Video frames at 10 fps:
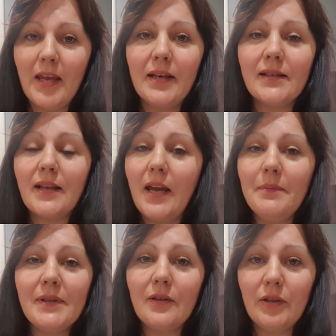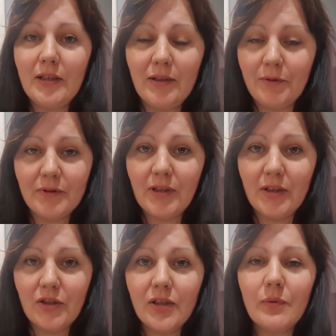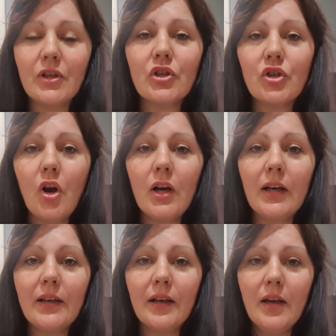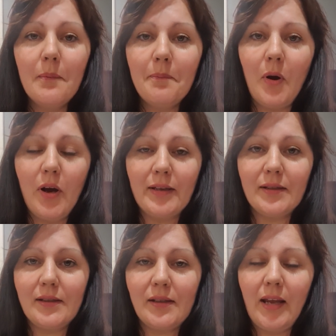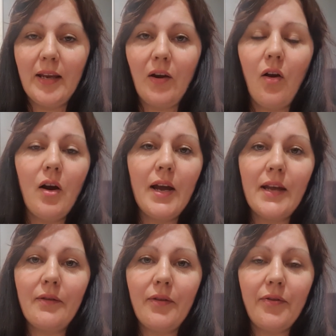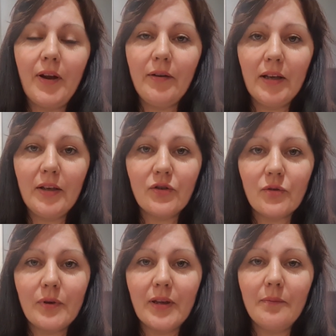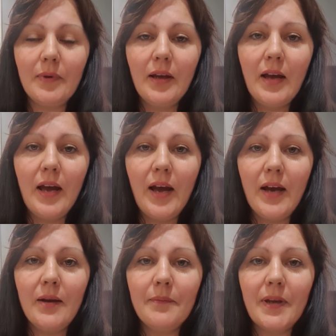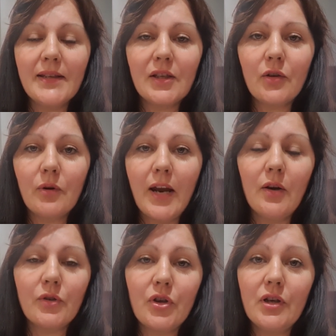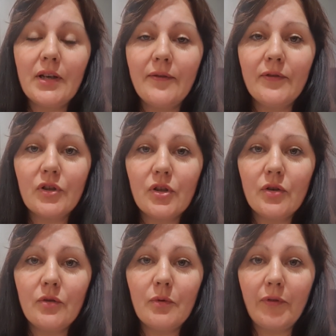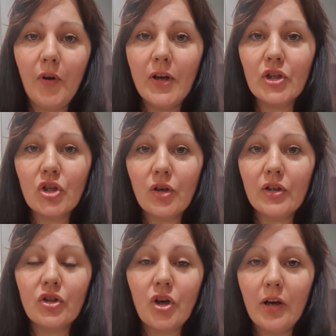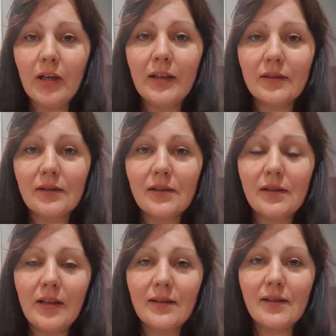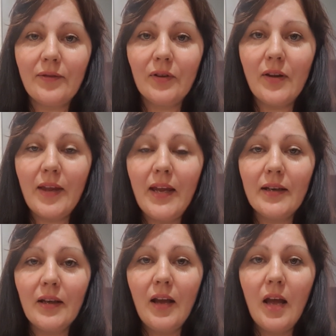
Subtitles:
It is absolutely delicious. Well, it's chocolate bites, and I thoroughly enjoy them. It's a great alternative to refined sugared chocolates and stuff like that.